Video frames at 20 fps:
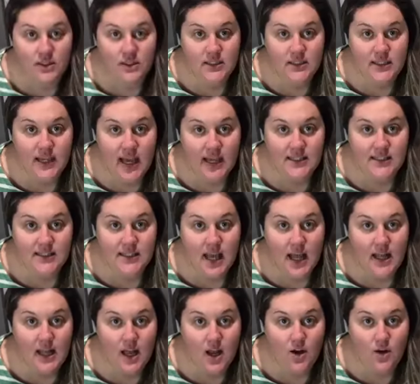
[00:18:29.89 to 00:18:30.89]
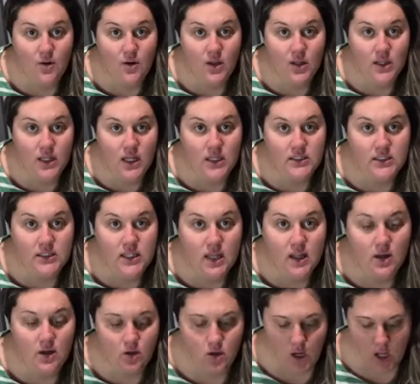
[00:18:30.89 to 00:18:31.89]
Yes, yellow. Yes,
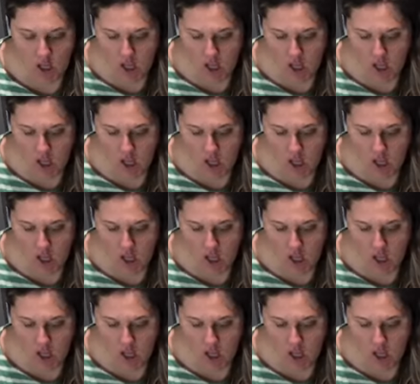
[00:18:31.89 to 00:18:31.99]
yellow.